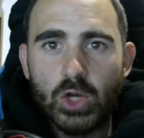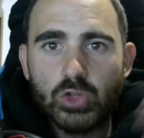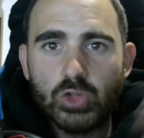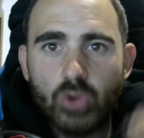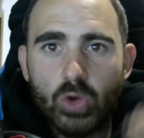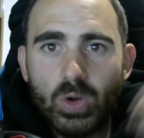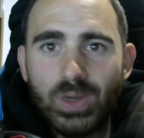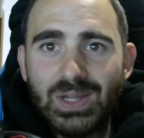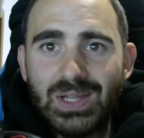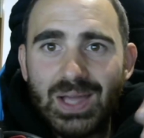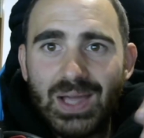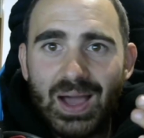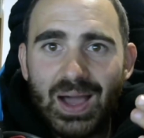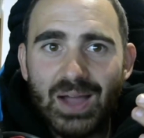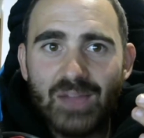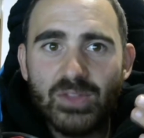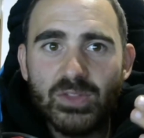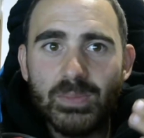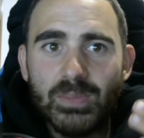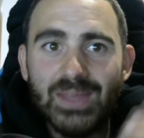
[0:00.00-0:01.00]
Drawing
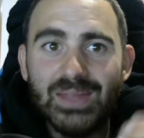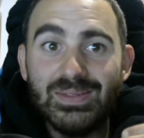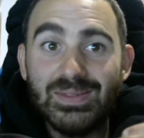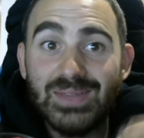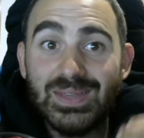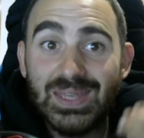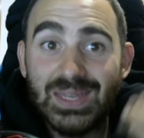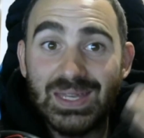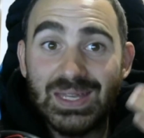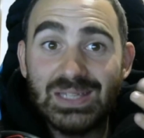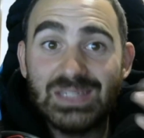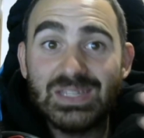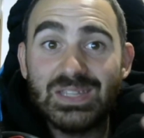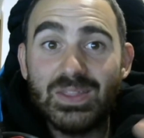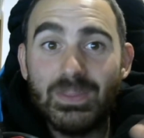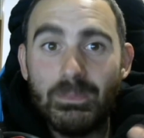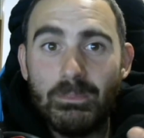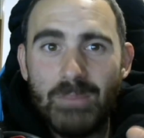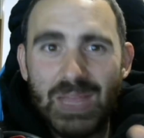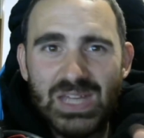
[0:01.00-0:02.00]
cards means getting to
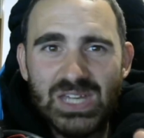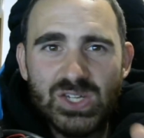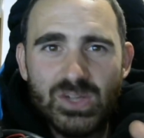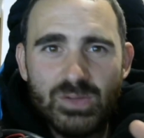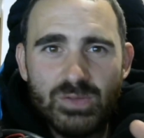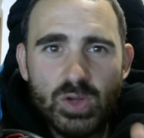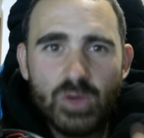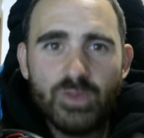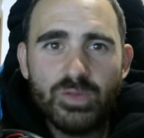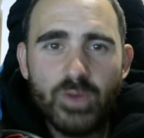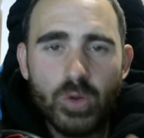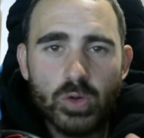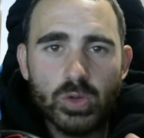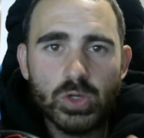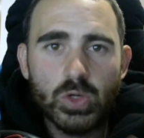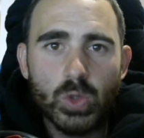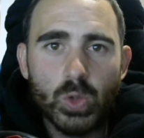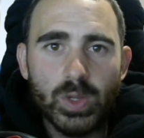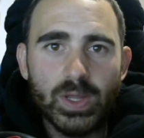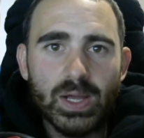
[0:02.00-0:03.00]
the meat of your folder
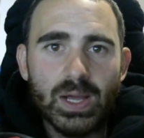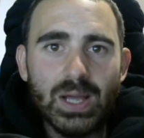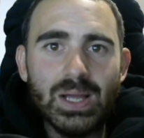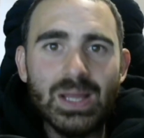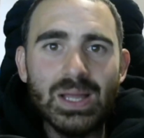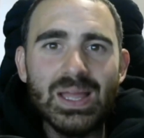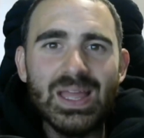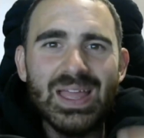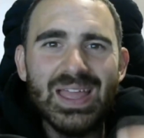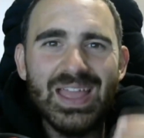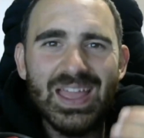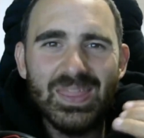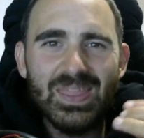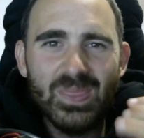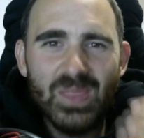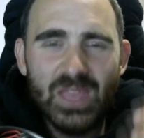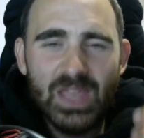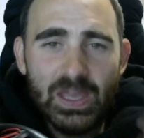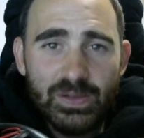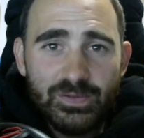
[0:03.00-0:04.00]
quicker,
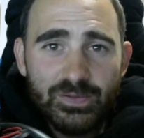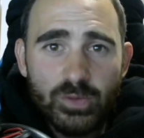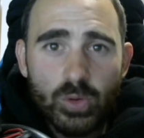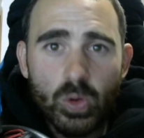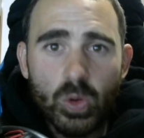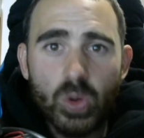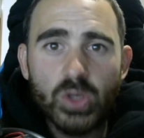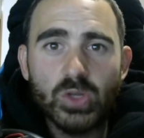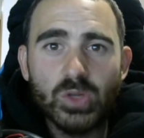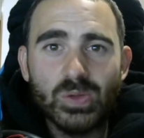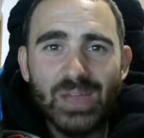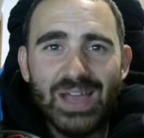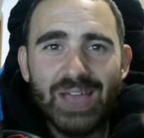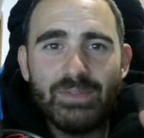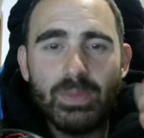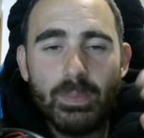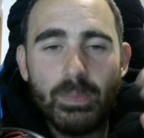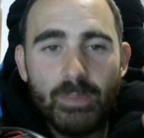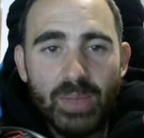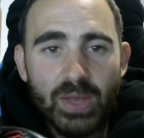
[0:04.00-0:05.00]
and therefore you'll
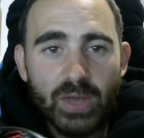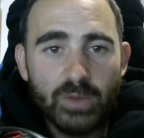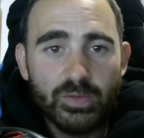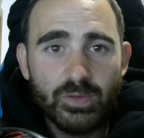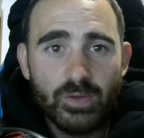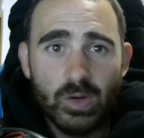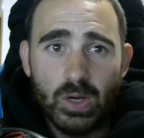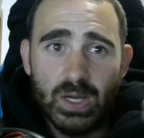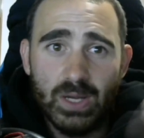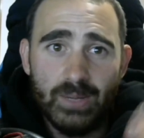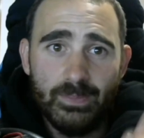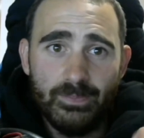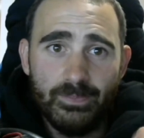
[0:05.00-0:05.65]
have a better fight.